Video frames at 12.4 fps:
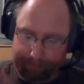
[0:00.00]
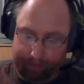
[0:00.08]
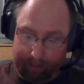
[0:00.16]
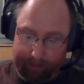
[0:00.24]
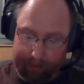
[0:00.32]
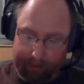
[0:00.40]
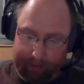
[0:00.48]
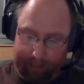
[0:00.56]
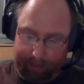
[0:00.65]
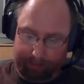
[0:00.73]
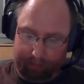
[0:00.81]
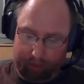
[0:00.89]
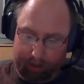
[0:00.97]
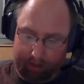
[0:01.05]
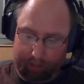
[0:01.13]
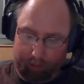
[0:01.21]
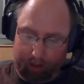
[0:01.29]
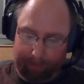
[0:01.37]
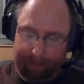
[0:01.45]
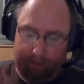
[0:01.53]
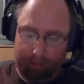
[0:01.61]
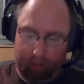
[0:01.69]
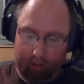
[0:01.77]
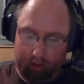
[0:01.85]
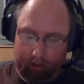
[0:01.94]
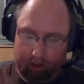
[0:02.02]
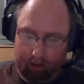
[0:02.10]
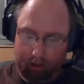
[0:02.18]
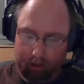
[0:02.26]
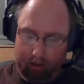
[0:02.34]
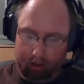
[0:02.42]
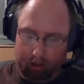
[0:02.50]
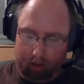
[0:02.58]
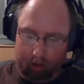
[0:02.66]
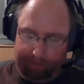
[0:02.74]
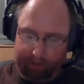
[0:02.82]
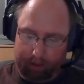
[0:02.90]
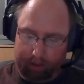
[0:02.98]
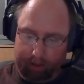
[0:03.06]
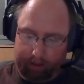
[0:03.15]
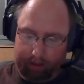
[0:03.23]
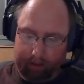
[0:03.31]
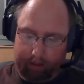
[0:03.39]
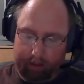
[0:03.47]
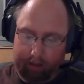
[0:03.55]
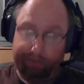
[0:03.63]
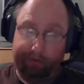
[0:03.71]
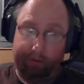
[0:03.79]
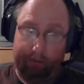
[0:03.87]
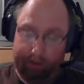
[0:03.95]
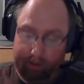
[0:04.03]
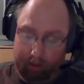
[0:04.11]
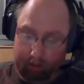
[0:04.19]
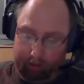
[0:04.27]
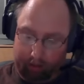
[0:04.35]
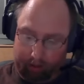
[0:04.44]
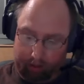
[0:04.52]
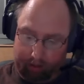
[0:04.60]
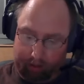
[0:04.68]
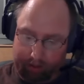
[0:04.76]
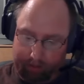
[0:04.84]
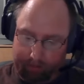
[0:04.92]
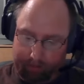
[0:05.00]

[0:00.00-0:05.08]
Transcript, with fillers: There is a time wherein one man ruleth over another to his own hurt.